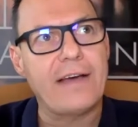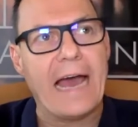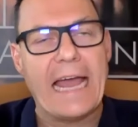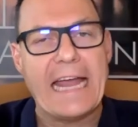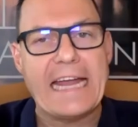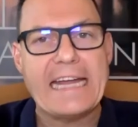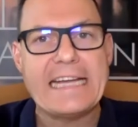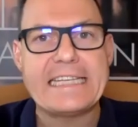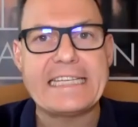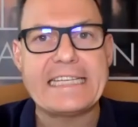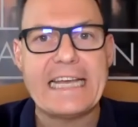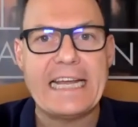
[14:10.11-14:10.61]

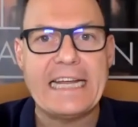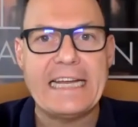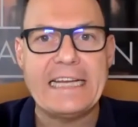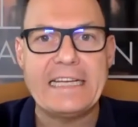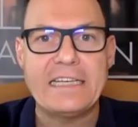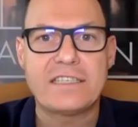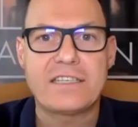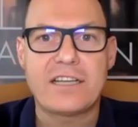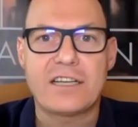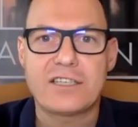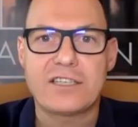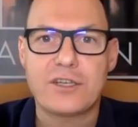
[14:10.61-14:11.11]
18
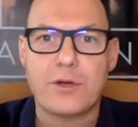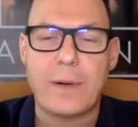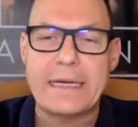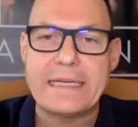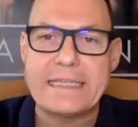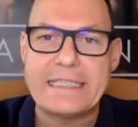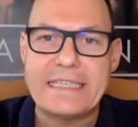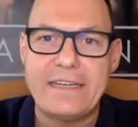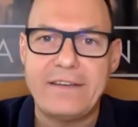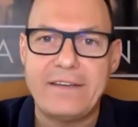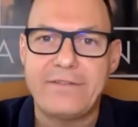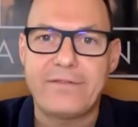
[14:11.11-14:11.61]
to
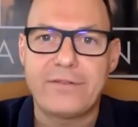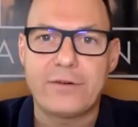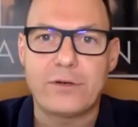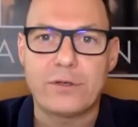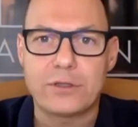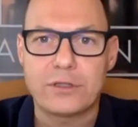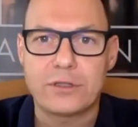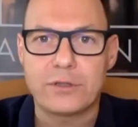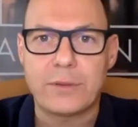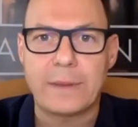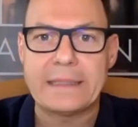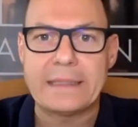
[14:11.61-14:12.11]

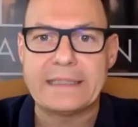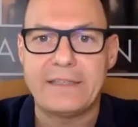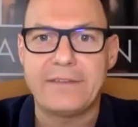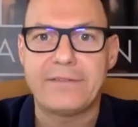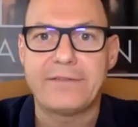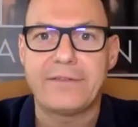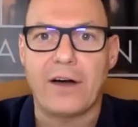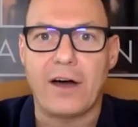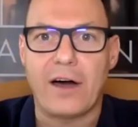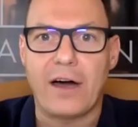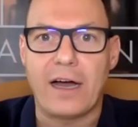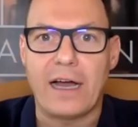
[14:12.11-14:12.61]
24,
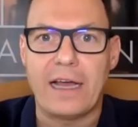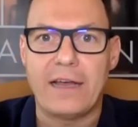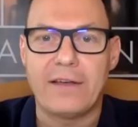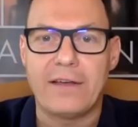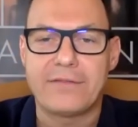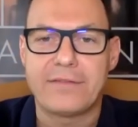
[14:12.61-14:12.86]
25,